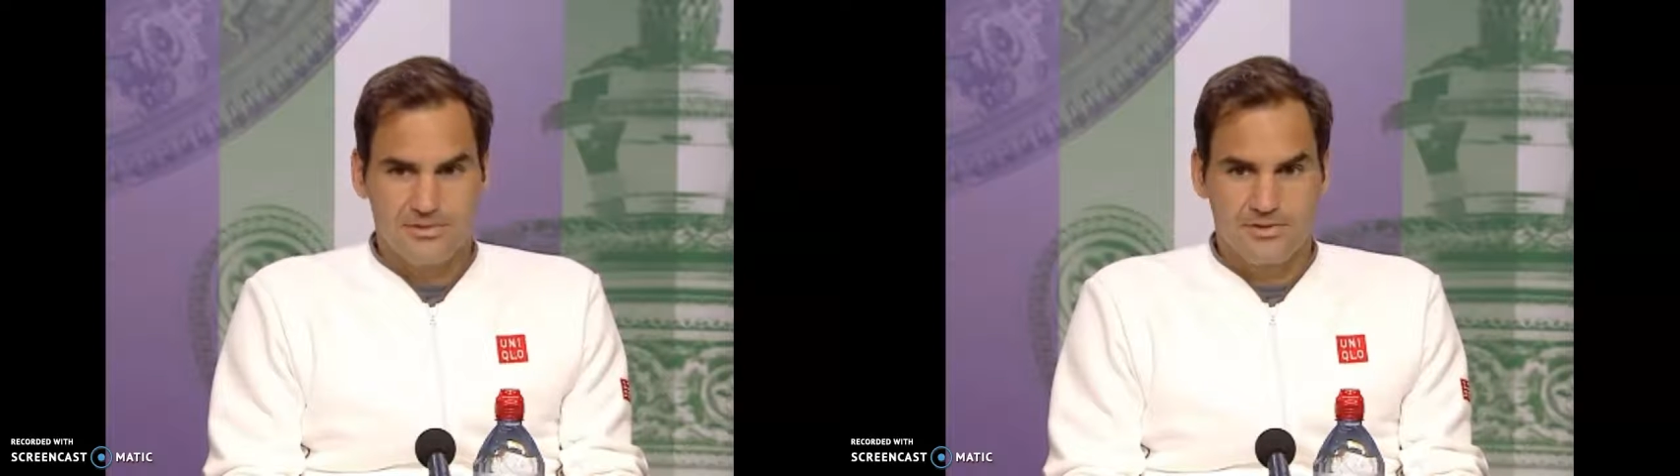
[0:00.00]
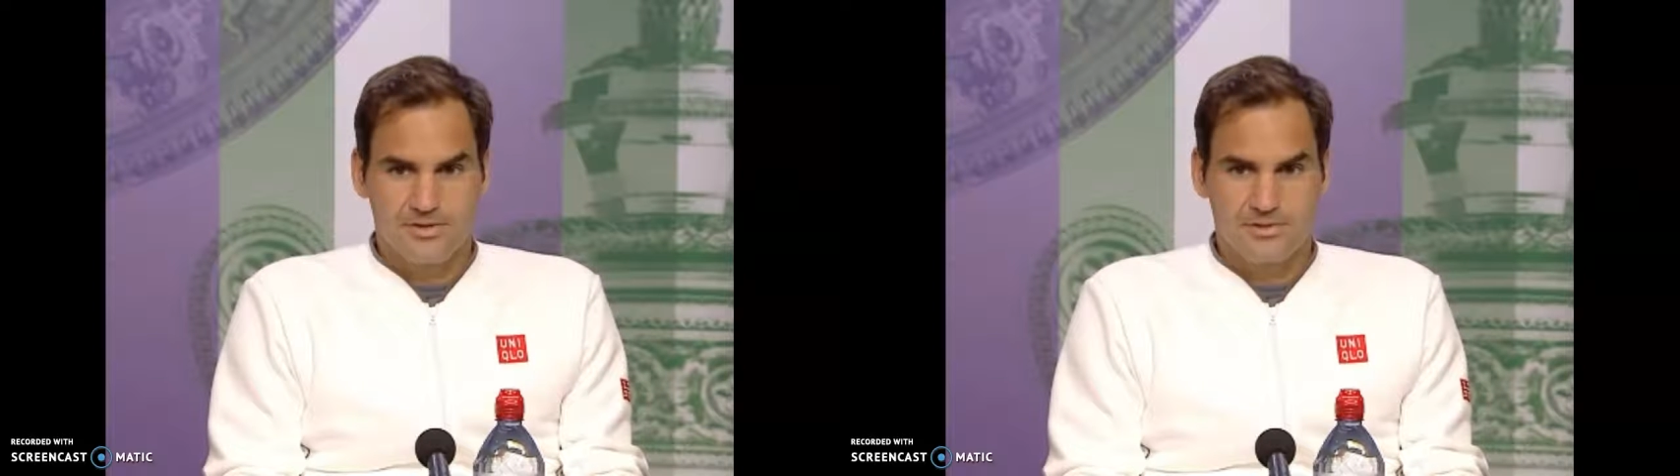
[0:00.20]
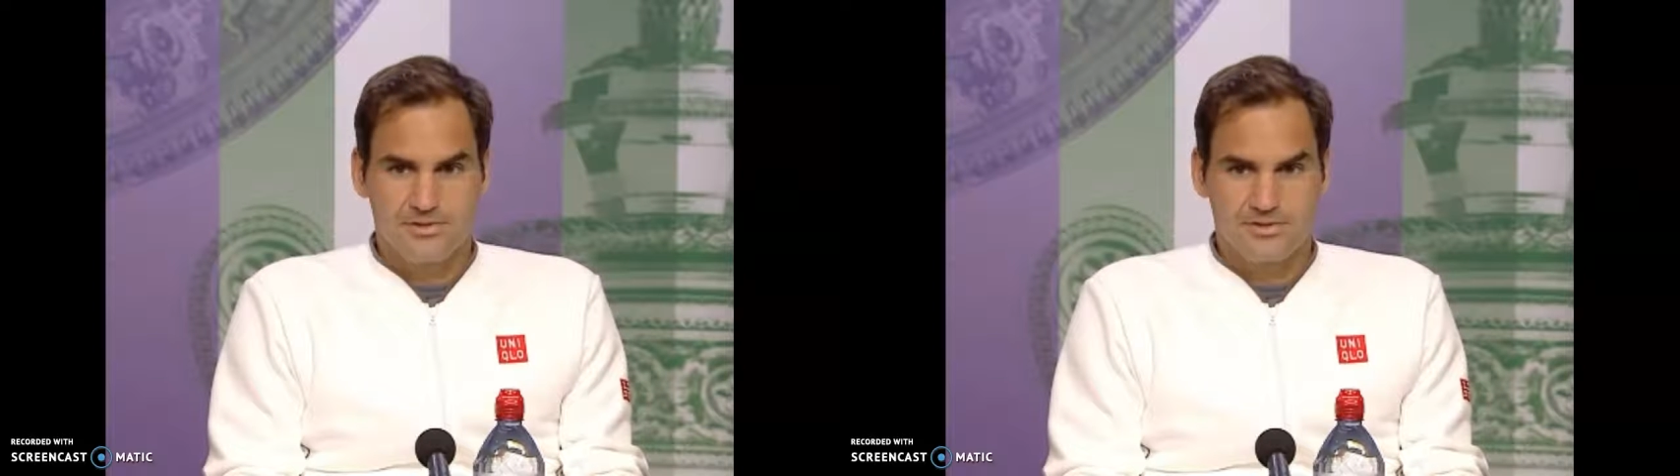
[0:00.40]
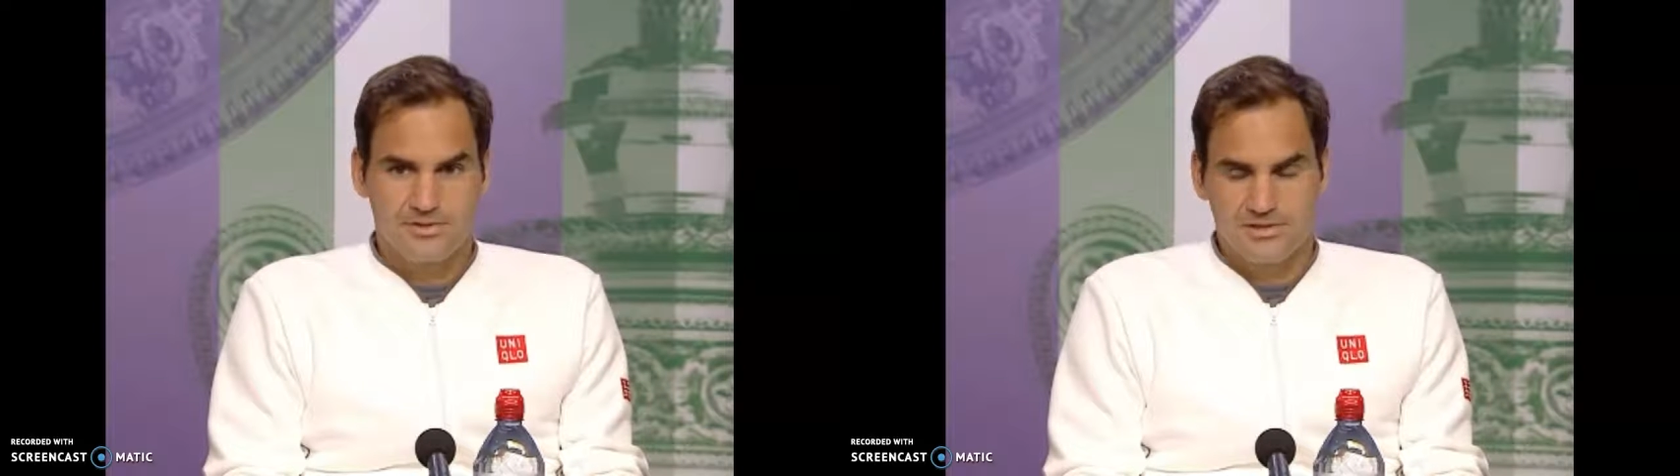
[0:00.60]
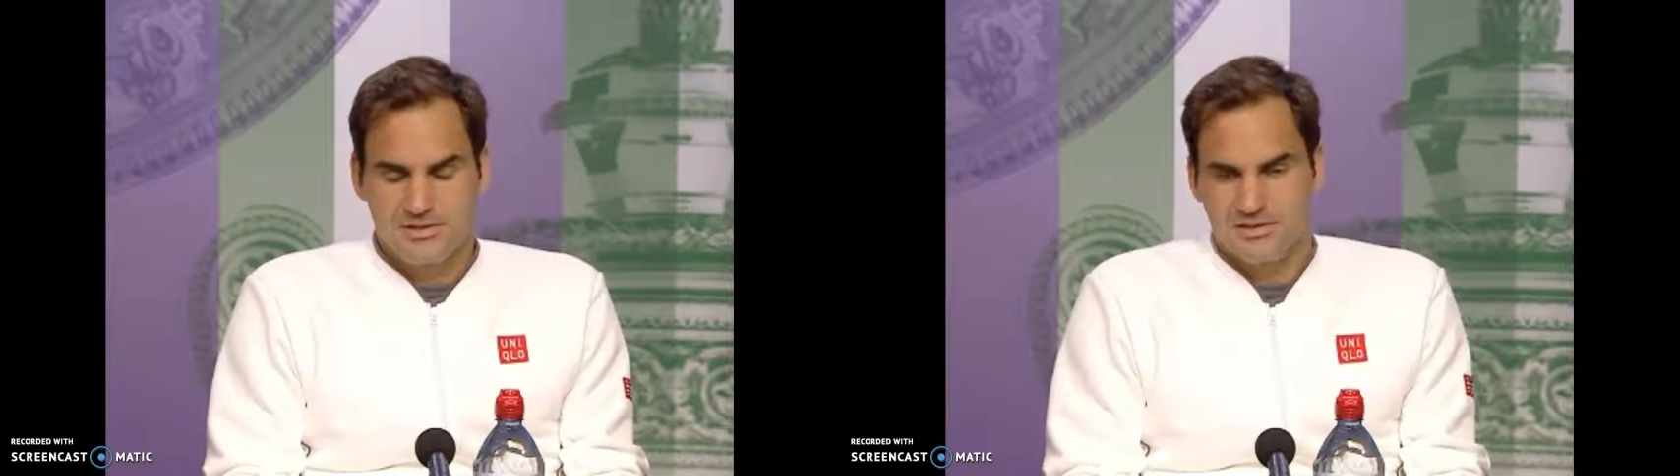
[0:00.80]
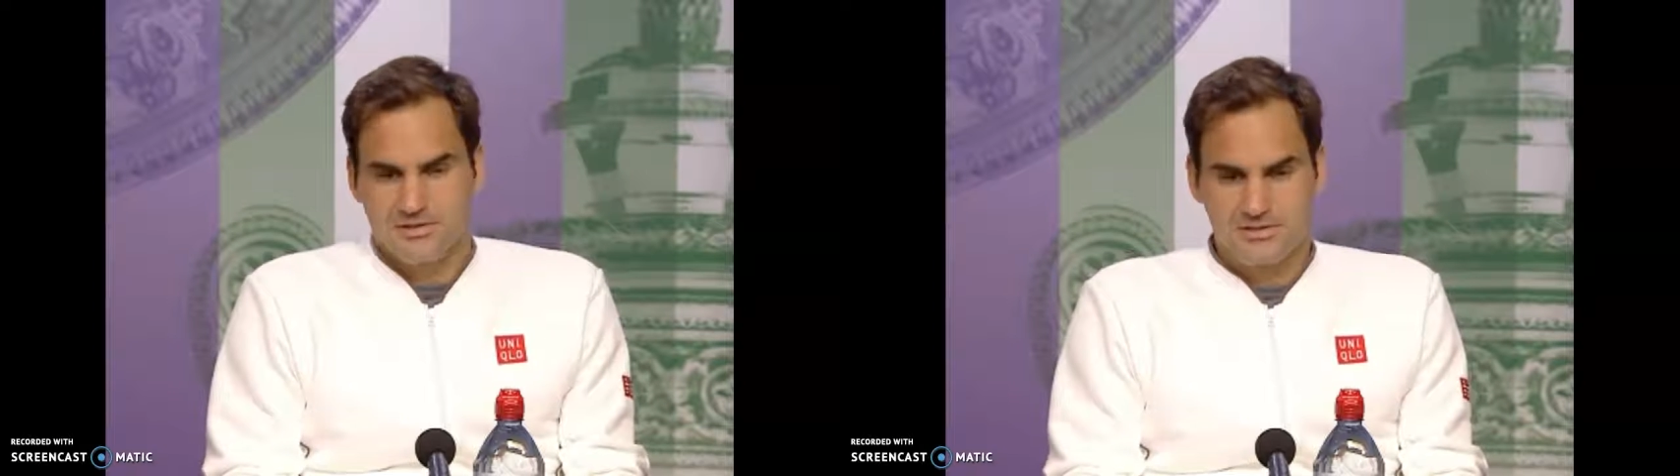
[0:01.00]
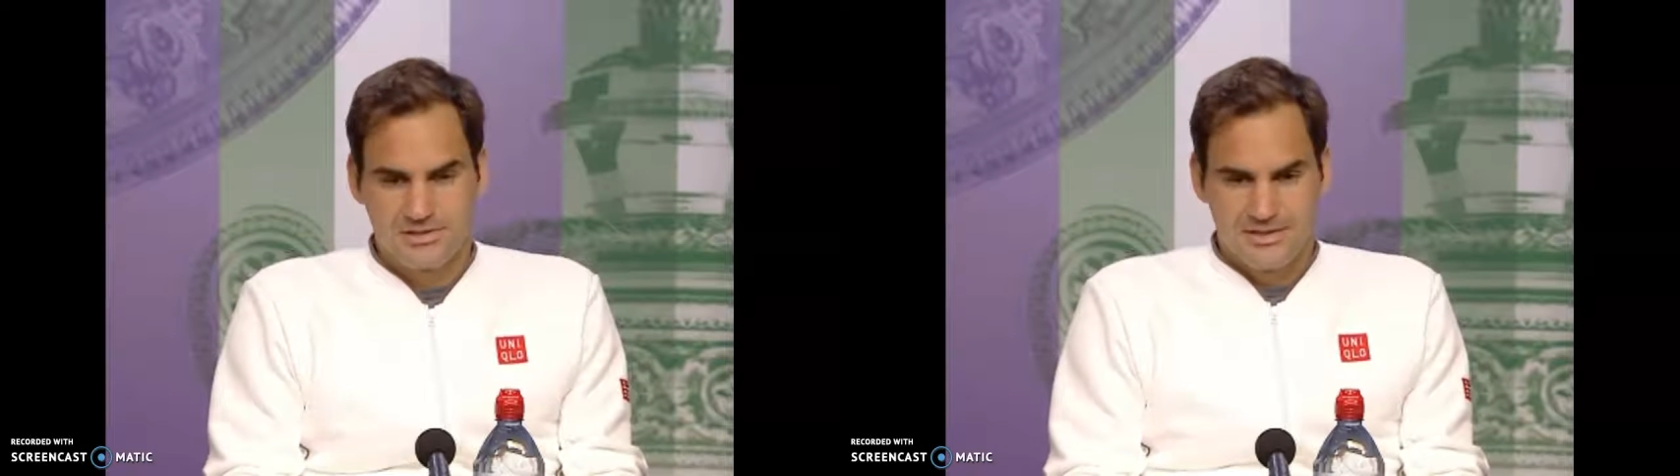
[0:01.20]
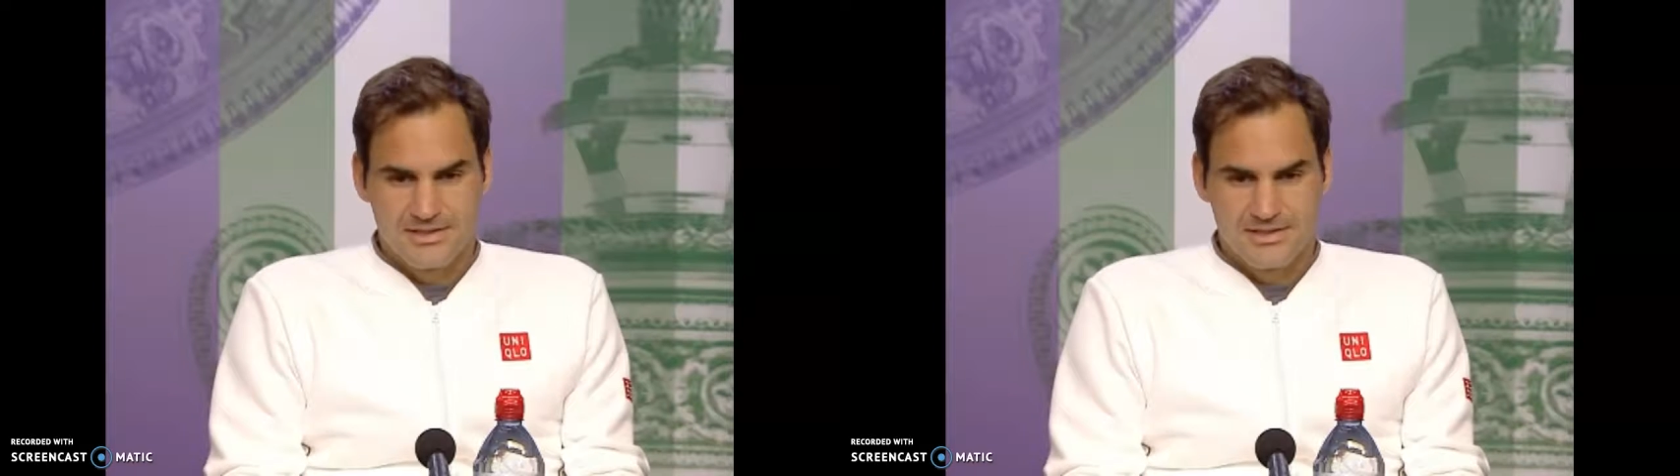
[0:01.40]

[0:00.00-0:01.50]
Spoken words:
which you'll see in a minute.